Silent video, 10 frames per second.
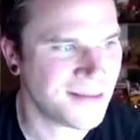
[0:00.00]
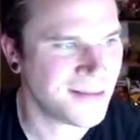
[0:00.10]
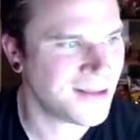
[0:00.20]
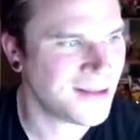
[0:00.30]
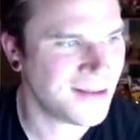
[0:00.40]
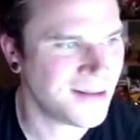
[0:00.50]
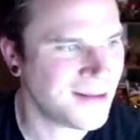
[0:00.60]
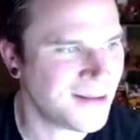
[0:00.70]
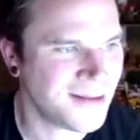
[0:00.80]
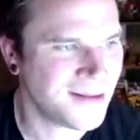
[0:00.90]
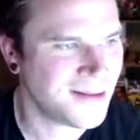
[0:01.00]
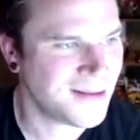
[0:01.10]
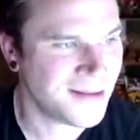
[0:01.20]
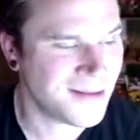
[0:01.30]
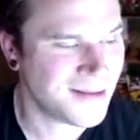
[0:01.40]

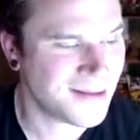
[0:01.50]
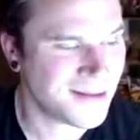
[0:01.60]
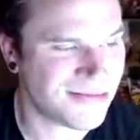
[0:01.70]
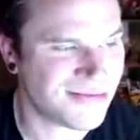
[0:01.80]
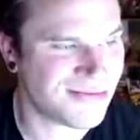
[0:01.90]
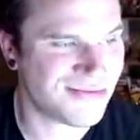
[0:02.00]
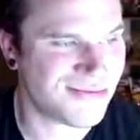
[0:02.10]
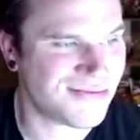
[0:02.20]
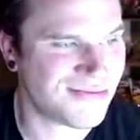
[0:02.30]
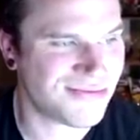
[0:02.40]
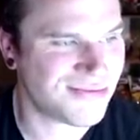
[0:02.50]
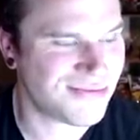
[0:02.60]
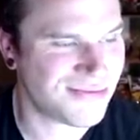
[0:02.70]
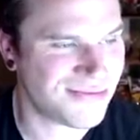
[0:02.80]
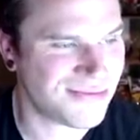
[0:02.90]
(no one is talking)